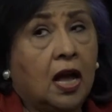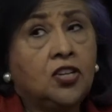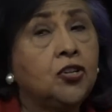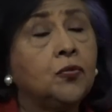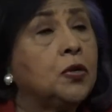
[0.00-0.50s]
I
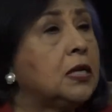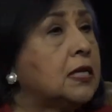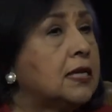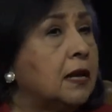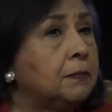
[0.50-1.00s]
just wouldn't
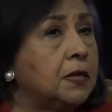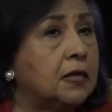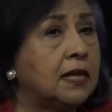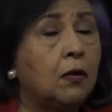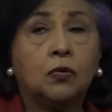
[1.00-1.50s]
accept
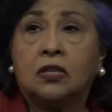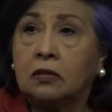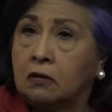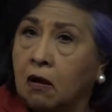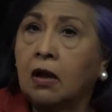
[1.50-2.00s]
it. That was
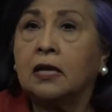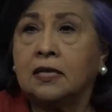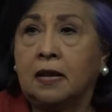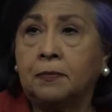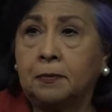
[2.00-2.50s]
not
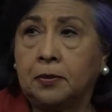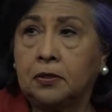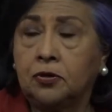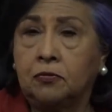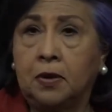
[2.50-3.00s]
acceptable
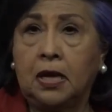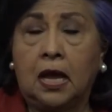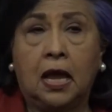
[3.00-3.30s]
to me.